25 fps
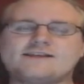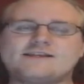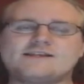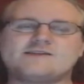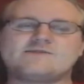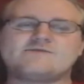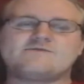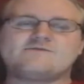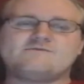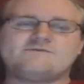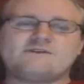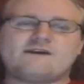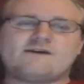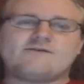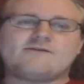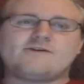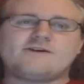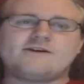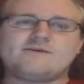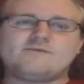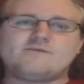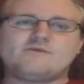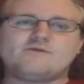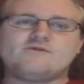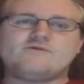X is a
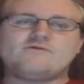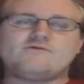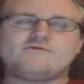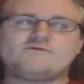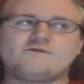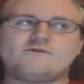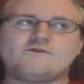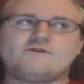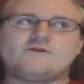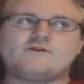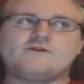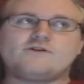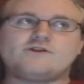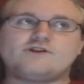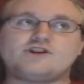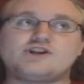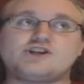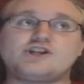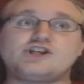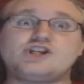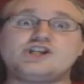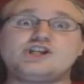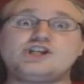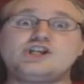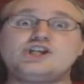variable for
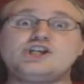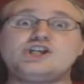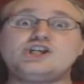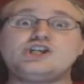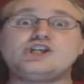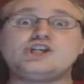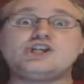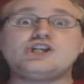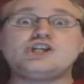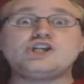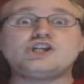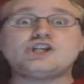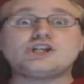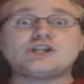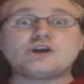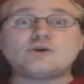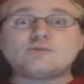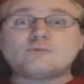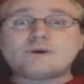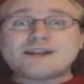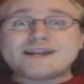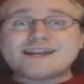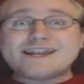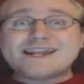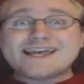
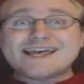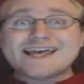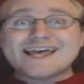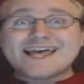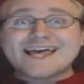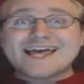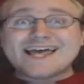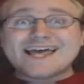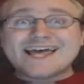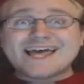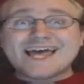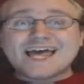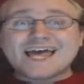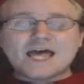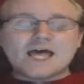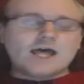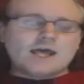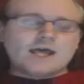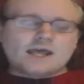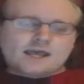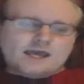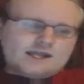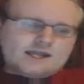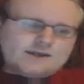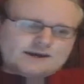stupid.
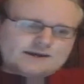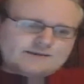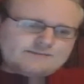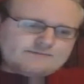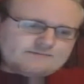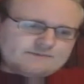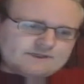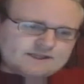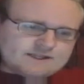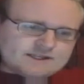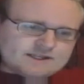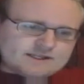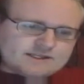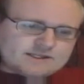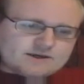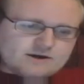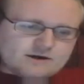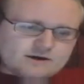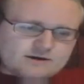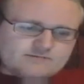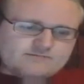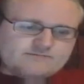Anyway, let's get